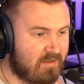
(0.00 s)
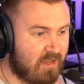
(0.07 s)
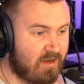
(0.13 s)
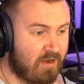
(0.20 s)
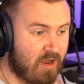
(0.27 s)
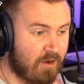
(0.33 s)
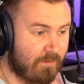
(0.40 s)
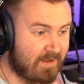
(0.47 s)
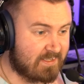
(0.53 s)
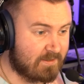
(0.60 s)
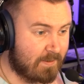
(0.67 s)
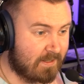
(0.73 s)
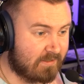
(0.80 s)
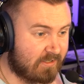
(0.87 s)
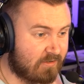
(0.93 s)
And no,
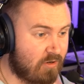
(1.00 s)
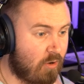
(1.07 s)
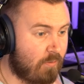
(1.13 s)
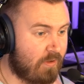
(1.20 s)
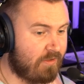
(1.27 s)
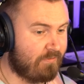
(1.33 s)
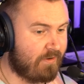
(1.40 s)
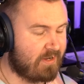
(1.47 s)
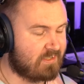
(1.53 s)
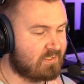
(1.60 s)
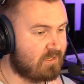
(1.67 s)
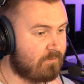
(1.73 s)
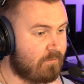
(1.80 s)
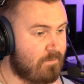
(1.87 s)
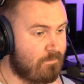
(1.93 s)
Isabel did not win the race,
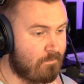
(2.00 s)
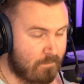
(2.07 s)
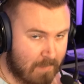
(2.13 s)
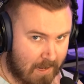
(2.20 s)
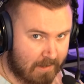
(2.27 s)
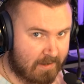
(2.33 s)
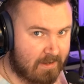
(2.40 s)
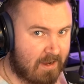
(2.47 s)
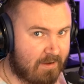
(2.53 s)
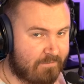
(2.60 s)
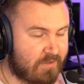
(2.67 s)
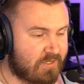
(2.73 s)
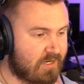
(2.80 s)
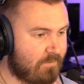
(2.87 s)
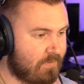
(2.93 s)
so we might
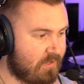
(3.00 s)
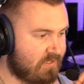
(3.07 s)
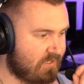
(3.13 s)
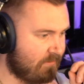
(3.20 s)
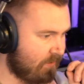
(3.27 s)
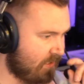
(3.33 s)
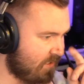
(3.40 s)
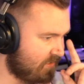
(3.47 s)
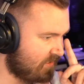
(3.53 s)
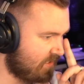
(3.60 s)
have the championship lead